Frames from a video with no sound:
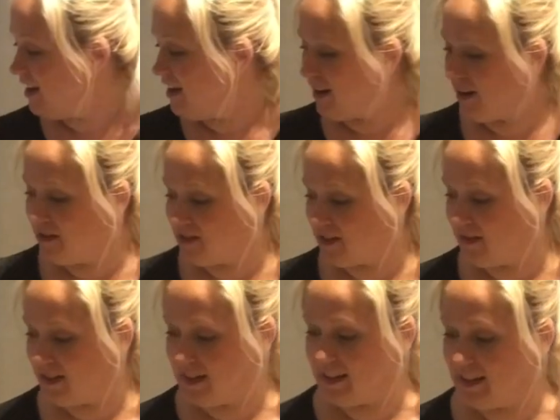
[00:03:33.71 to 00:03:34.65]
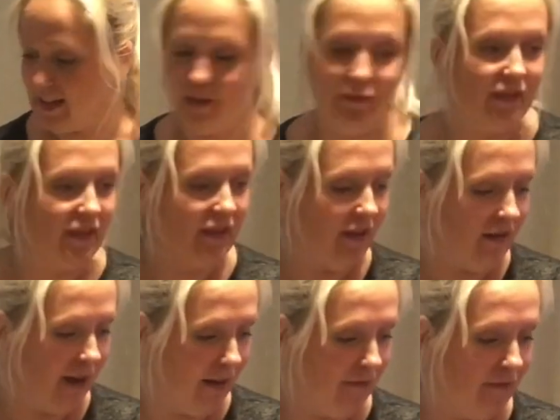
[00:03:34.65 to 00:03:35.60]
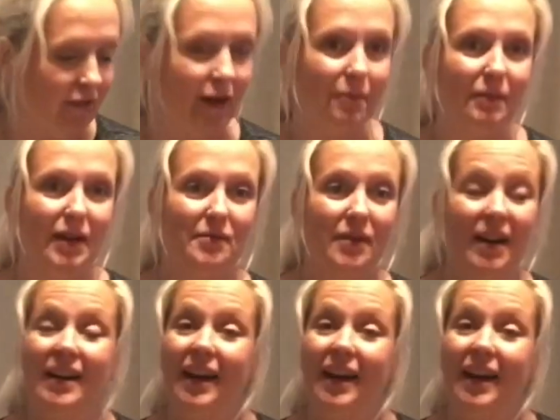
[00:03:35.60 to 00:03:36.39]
lots of these gifts arrived one by one,